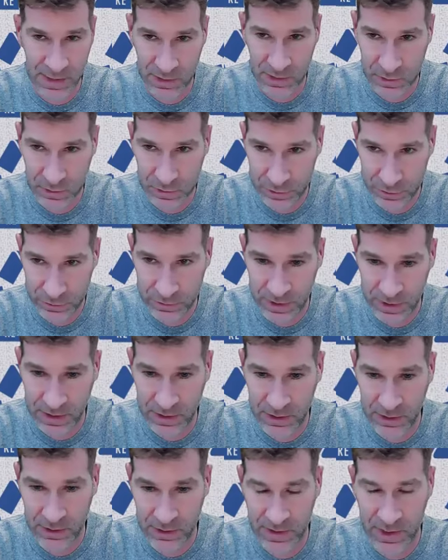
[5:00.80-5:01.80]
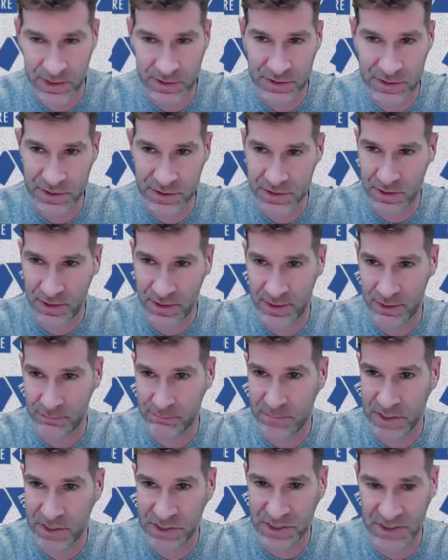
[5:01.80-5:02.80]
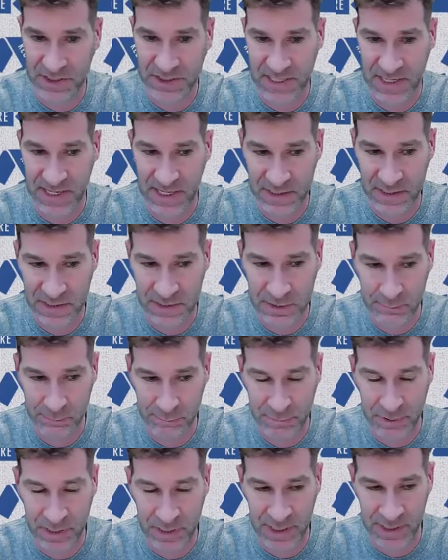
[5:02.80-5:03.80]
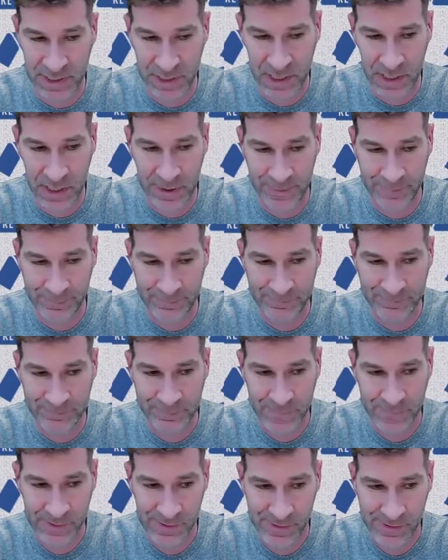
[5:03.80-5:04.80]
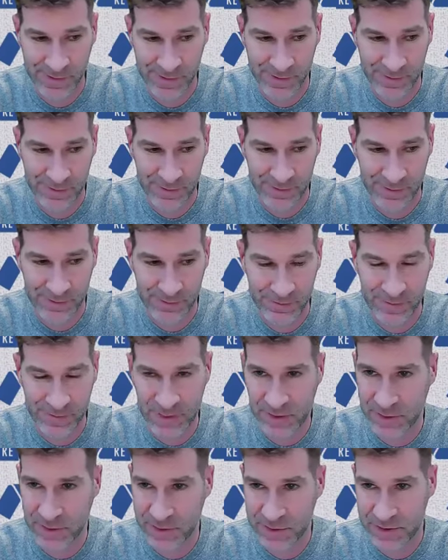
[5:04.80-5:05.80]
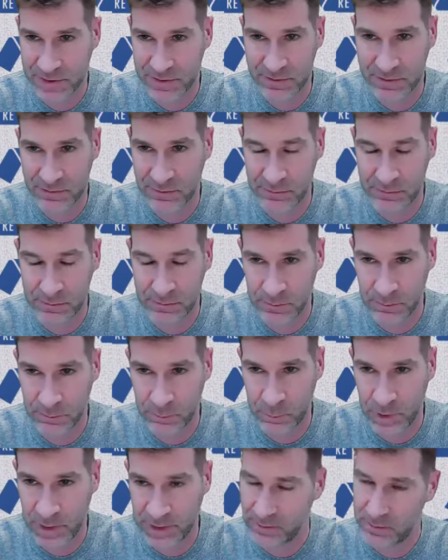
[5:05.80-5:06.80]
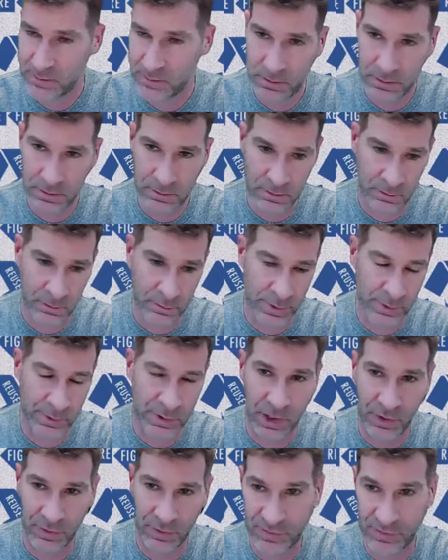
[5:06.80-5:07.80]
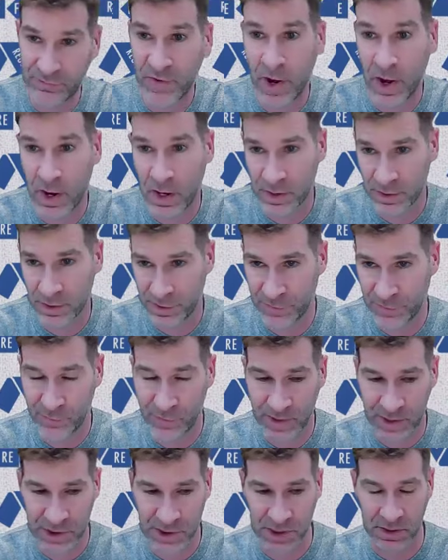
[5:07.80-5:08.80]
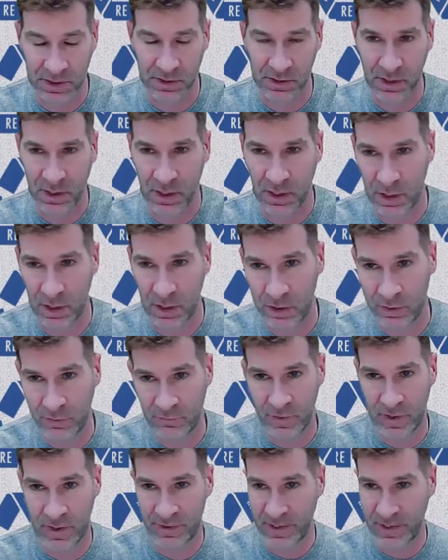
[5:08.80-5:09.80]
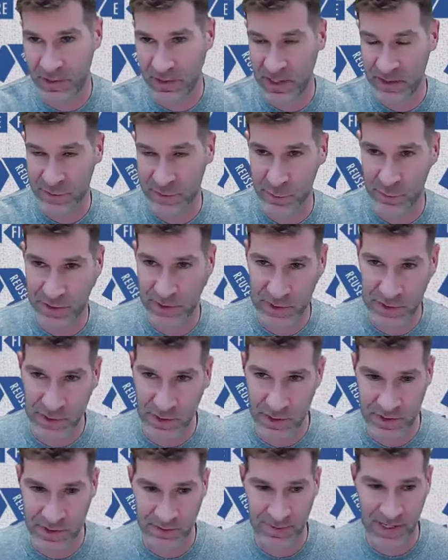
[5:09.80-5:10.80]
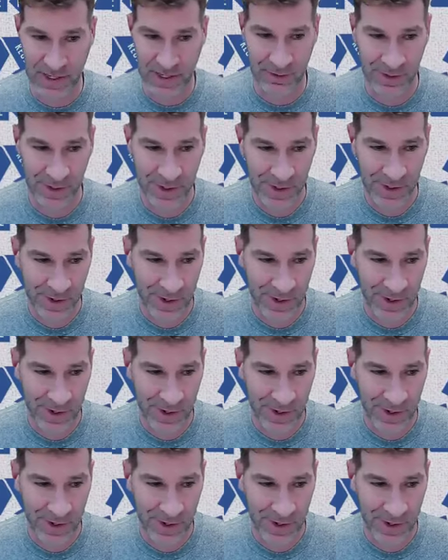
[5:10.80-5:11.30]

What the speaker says: including not just like mission sets, but there's what we call the fog, the friction of that Clausewitz talked about.